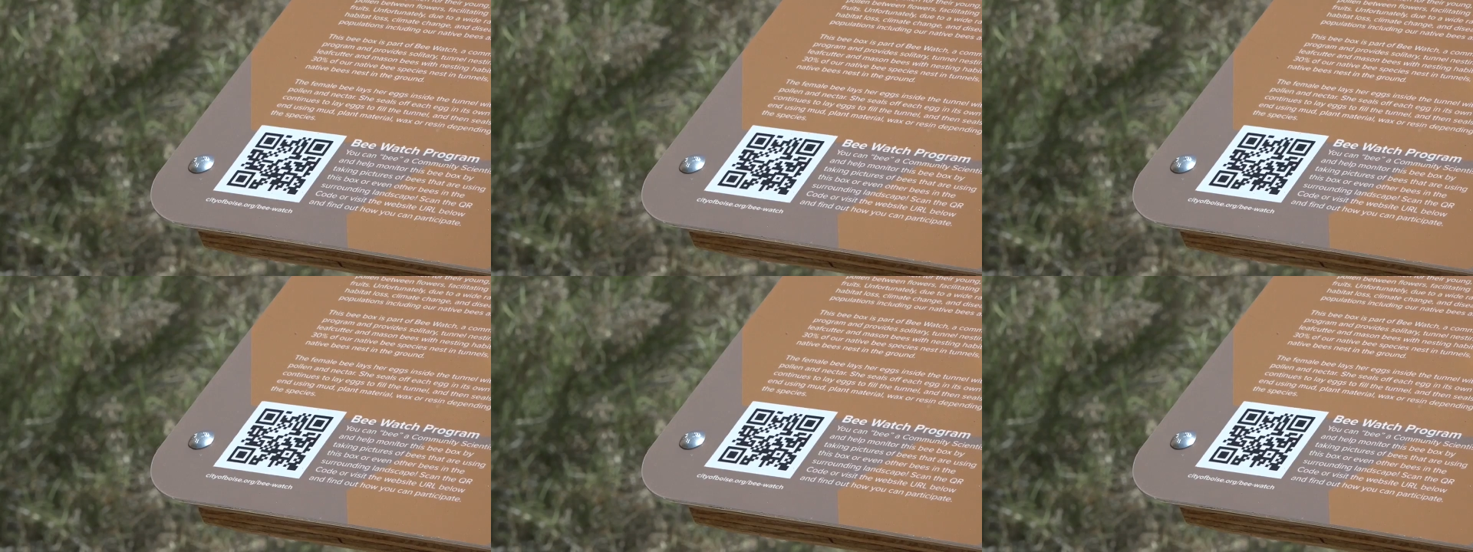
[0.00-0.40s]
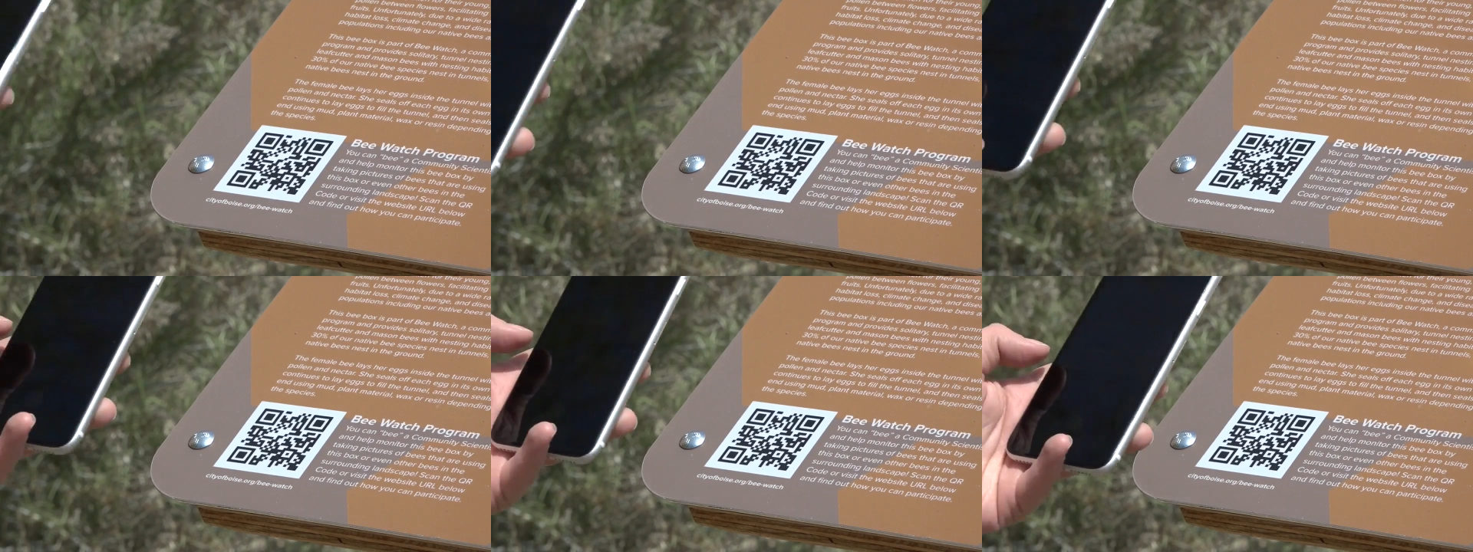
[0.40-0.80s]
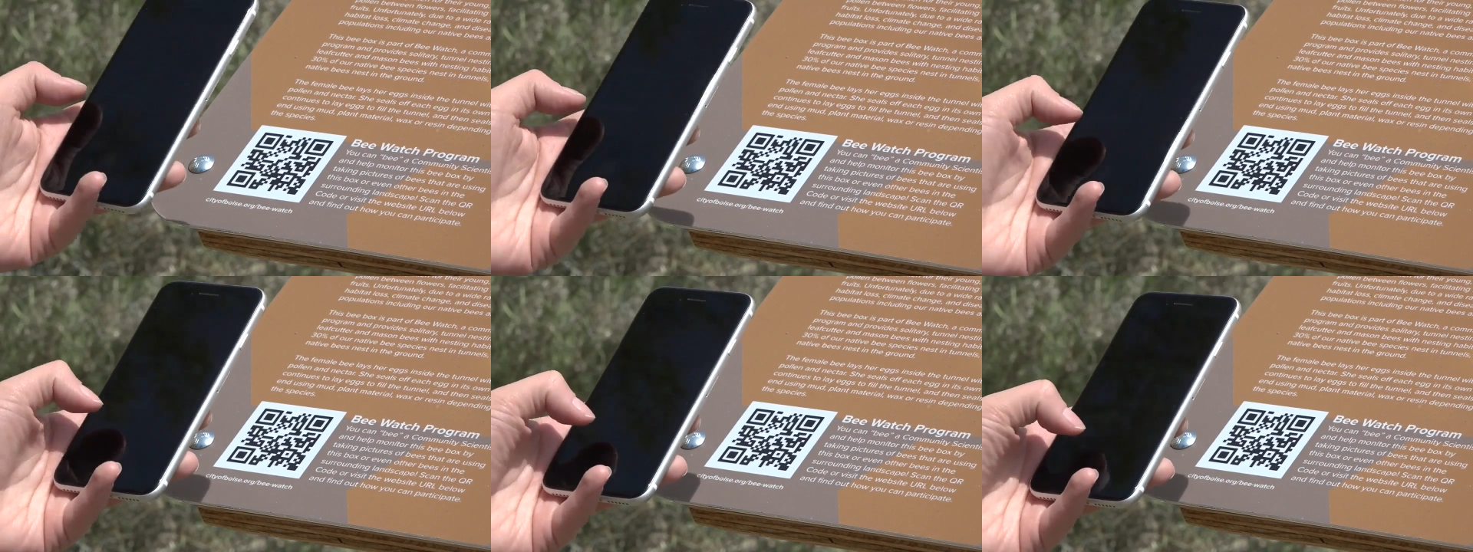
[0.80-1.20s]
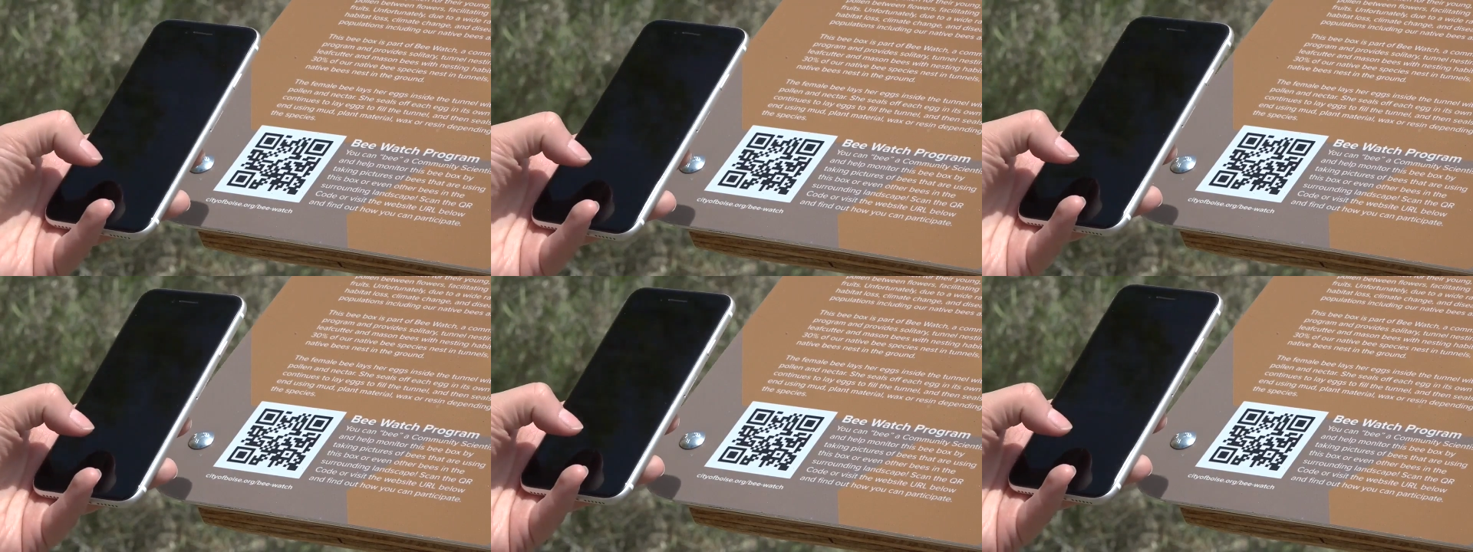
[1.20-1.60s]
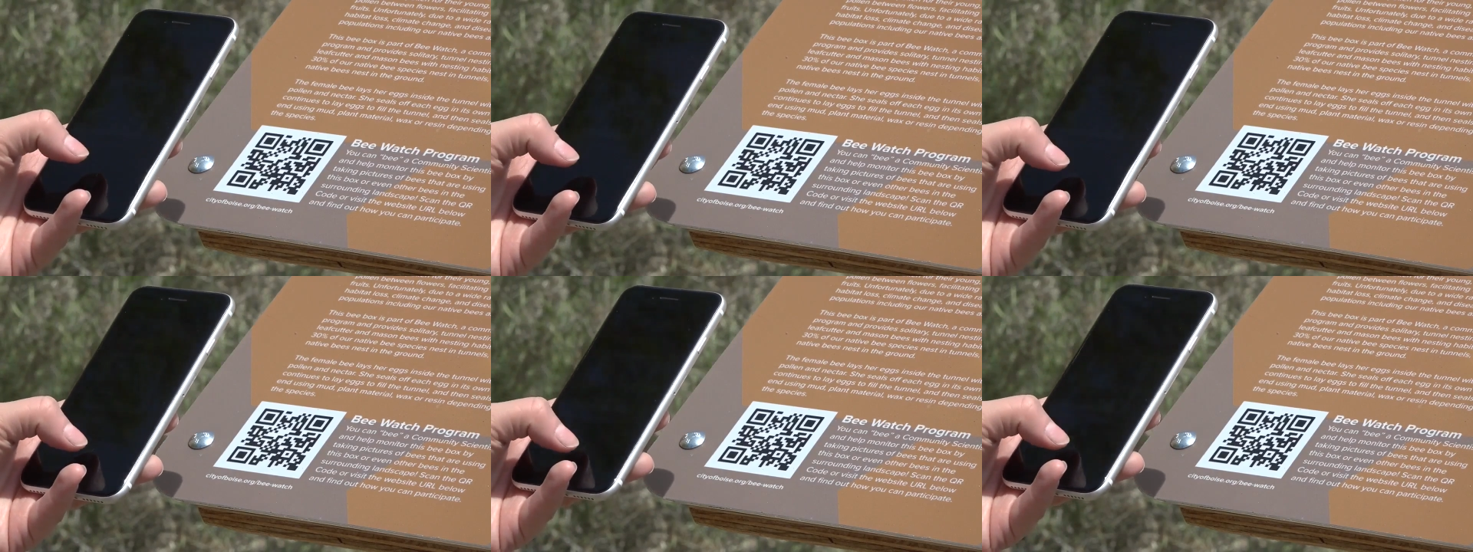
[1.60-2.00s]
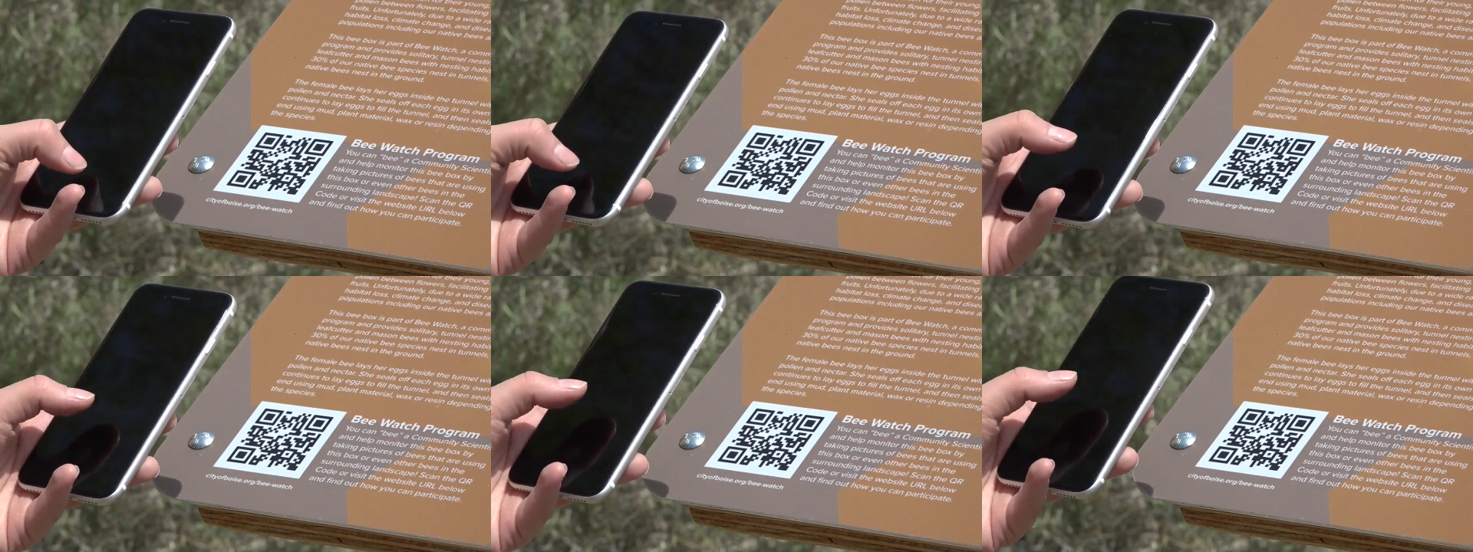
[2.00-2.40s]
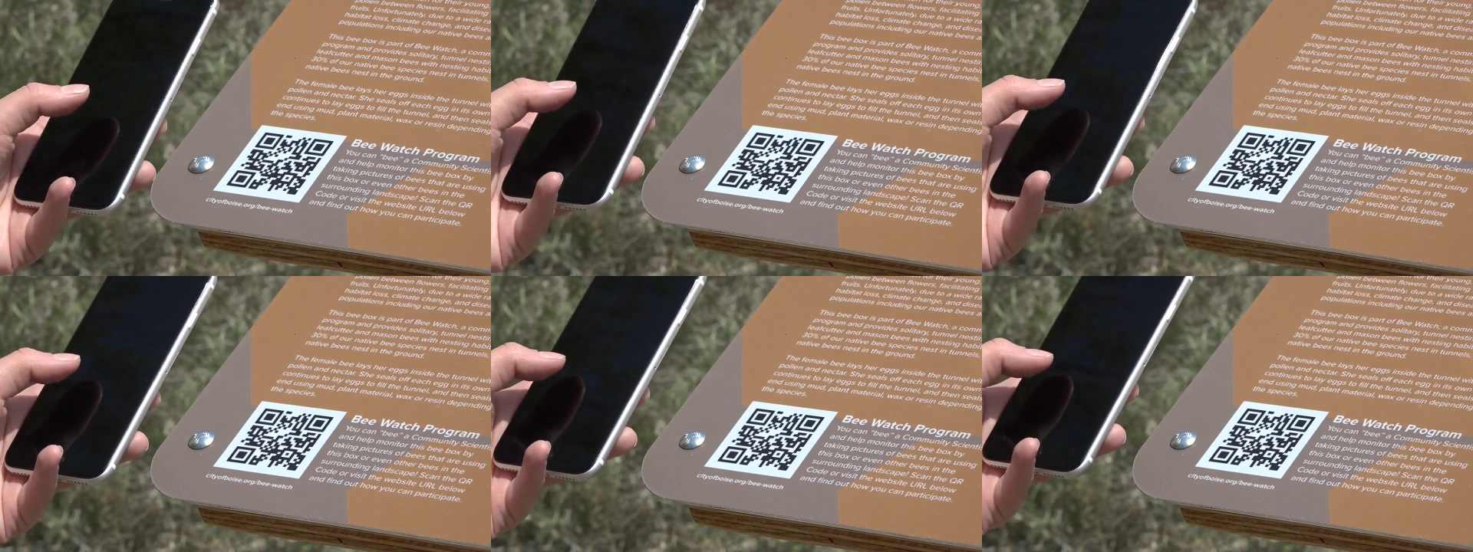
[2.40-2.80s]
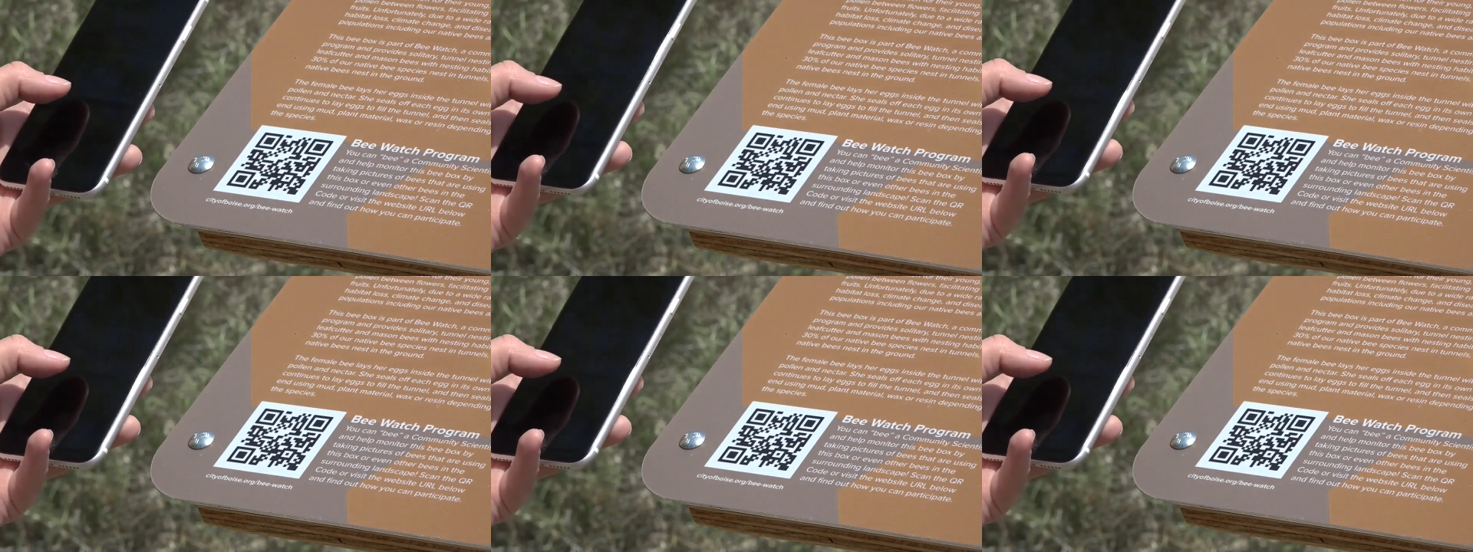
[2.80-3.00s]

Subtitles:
(no speaker visible)